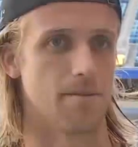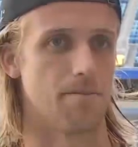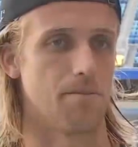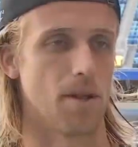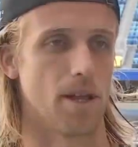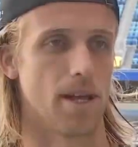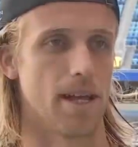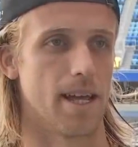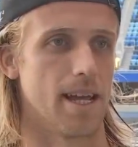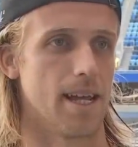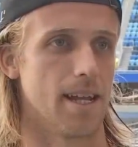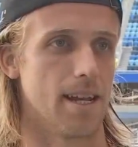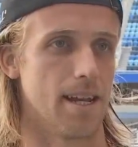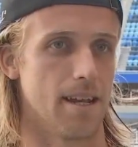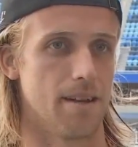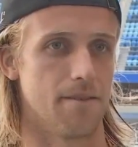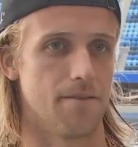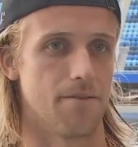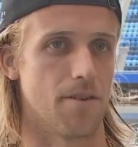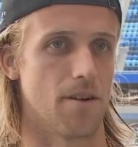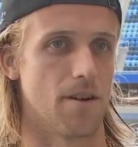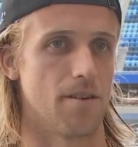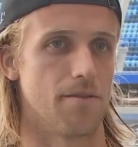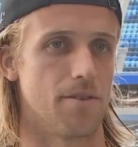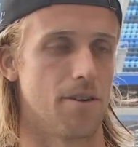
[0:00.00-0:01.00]
To play it
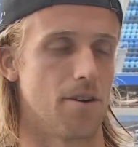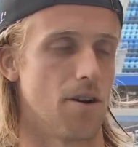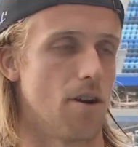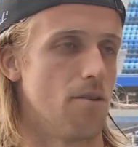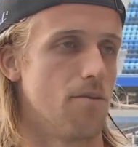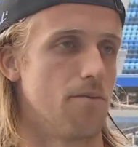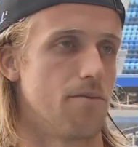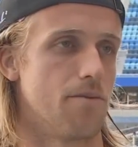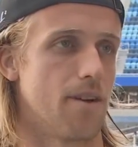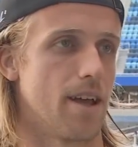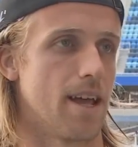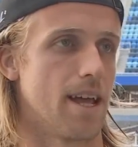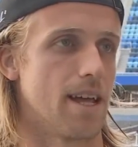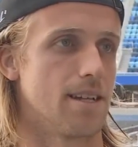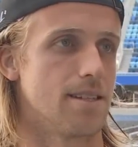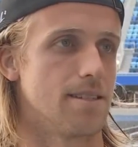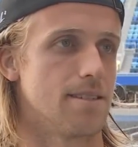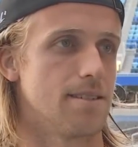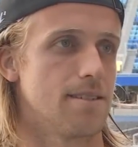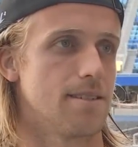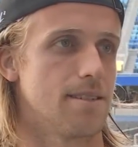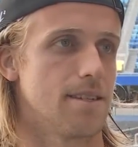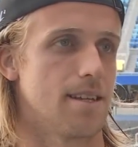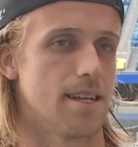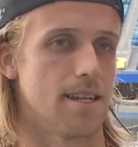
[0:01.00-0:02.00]
in front of your home
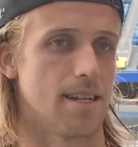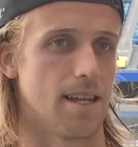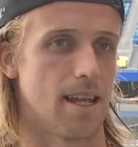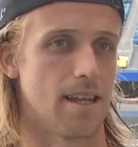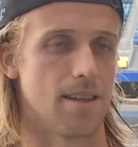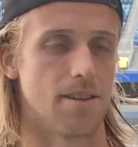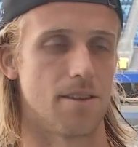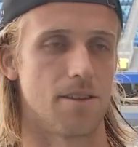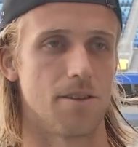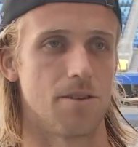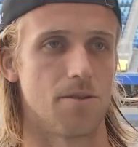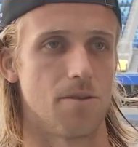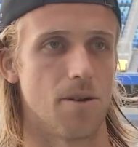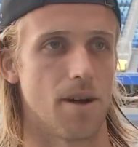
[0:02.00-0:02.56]
fans in the